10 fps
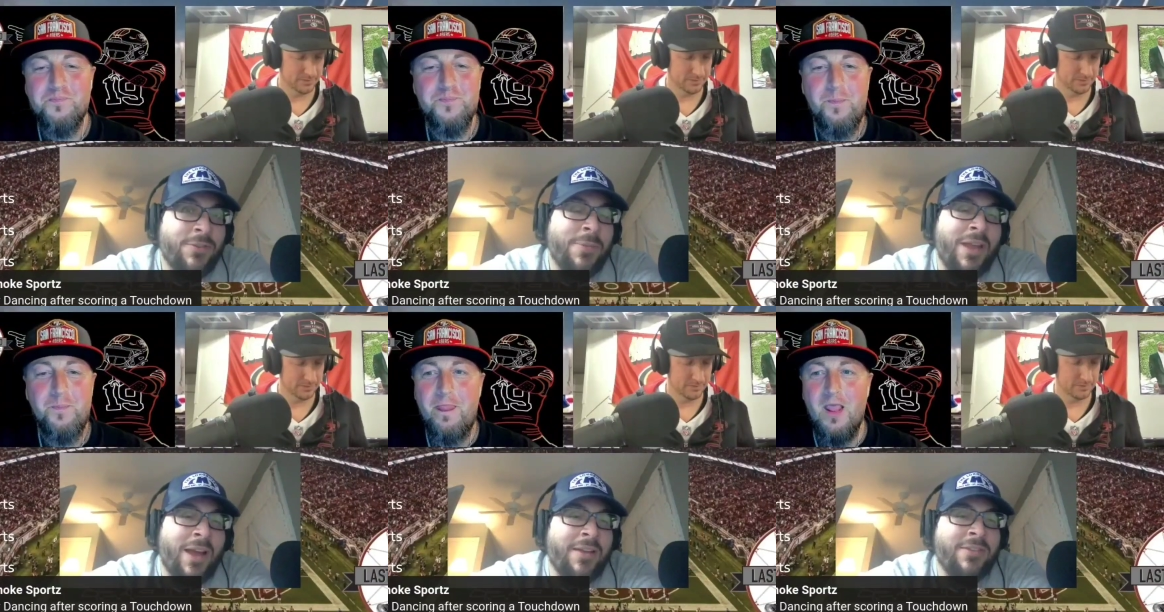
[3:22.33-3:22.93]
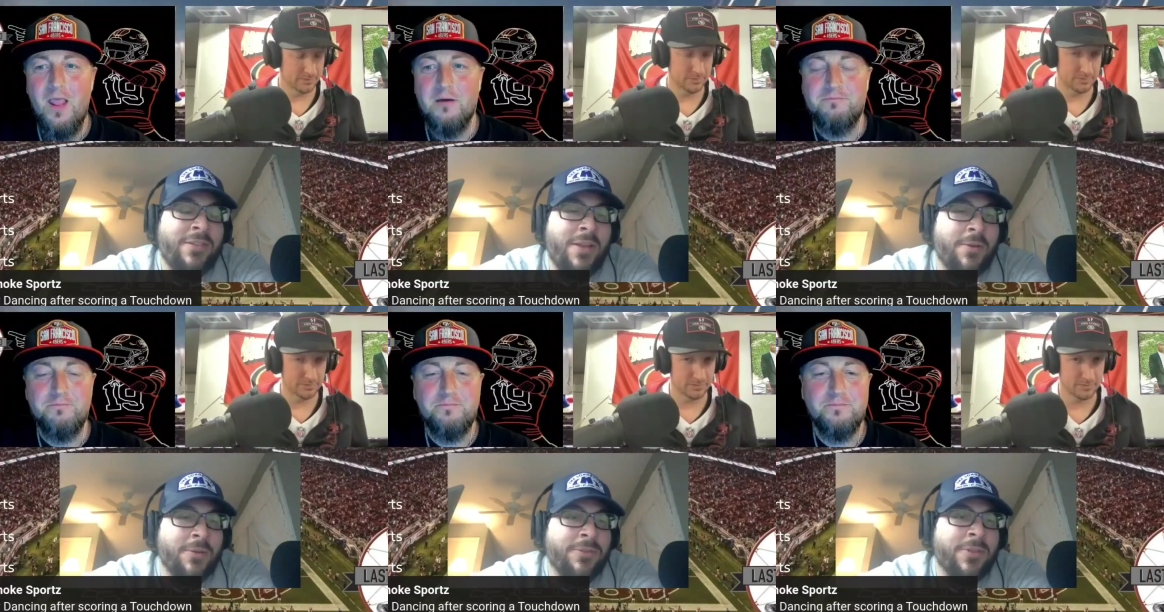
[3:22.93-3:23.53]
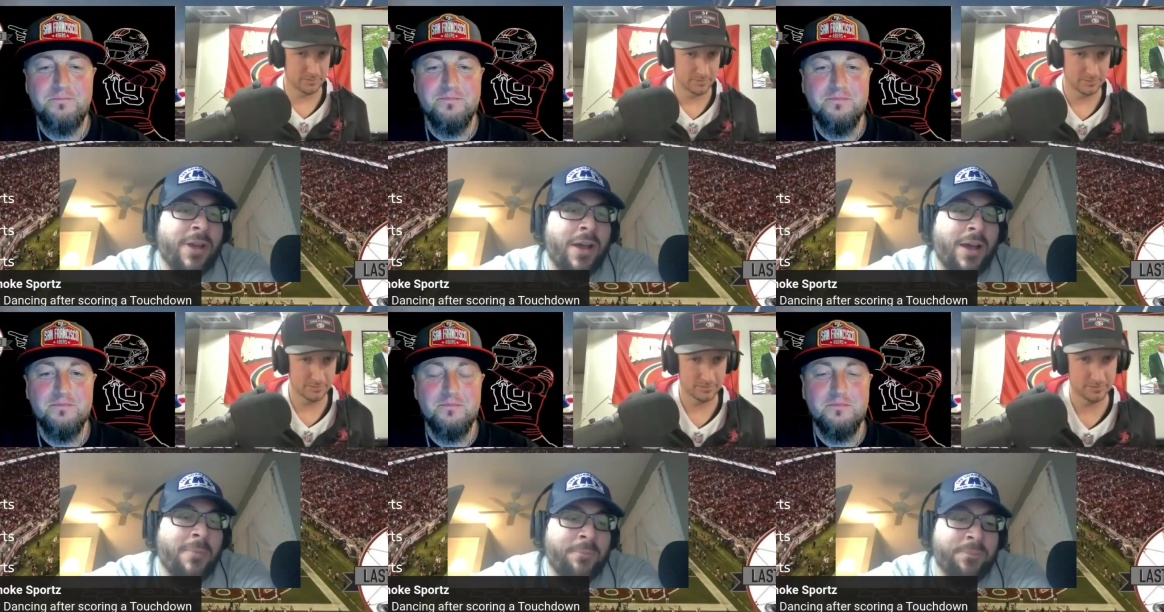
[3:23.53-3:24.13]
Speaker 1: should be highs and lows.
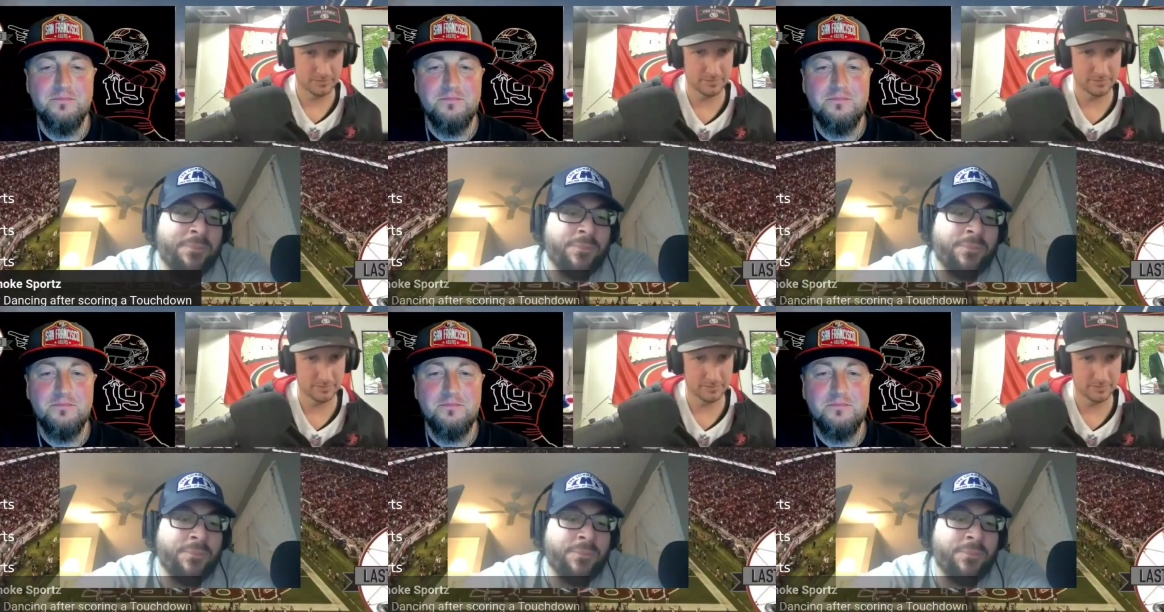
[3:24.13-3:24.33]
Uh,